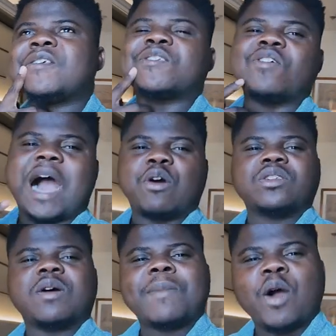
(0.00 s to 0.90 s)
So I
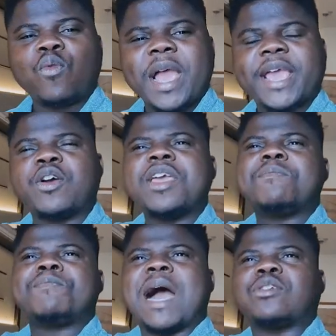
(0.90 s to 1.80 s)
was on my way
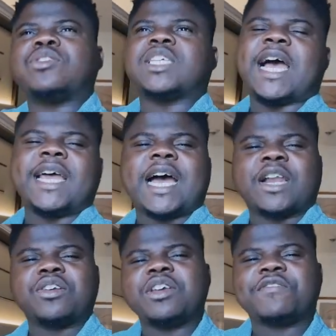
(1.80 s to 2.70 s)
going back to China.
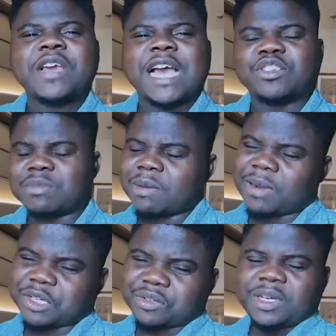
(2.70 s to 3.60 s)
I don't know if you guys
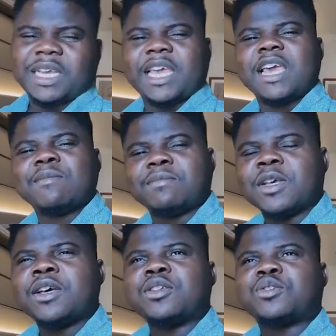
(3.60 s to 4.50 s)
remember, Trudy came
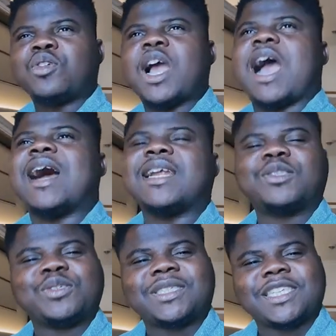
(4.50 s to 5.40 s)
to
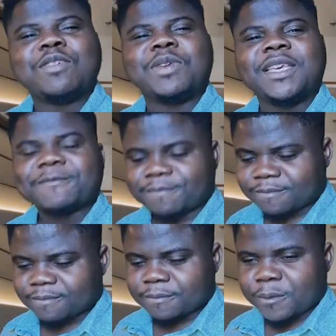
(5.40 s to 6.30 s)
Ghana to see me,
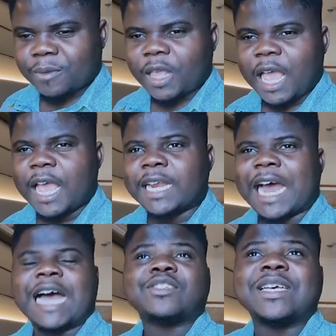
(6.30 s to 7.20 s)
and
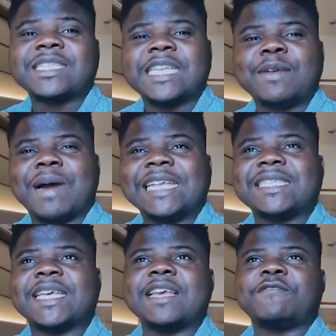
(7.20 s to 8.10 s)
I had to extend my
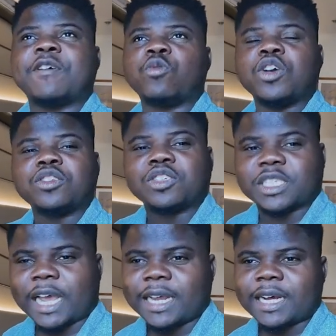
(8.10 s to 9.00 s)
ticket from going to
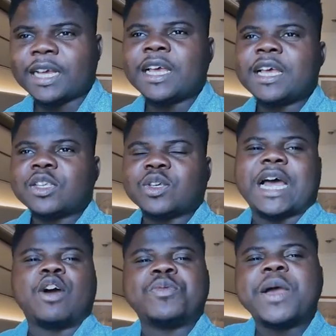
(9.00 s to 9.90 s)
China so
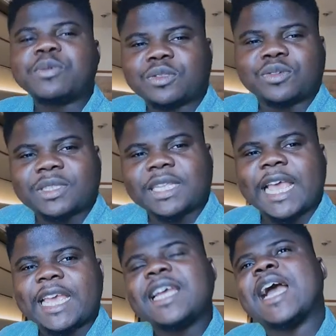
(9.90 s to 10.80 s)
that I'll be able to
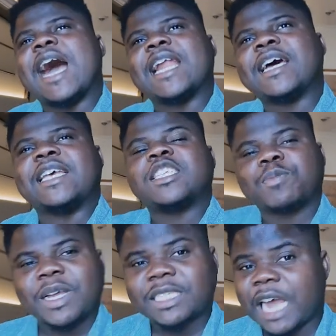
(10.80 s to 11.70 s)
stay in Ghana and
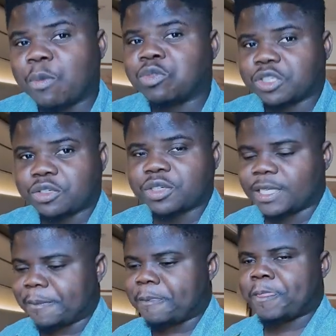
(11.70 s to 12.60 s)
spend time with
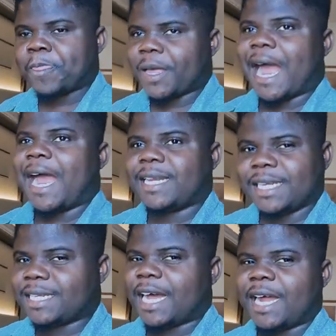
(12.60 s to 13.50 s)
Trudy. I
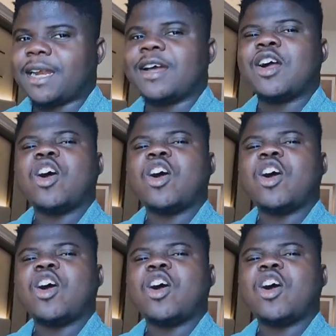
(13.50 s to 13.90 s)
did that.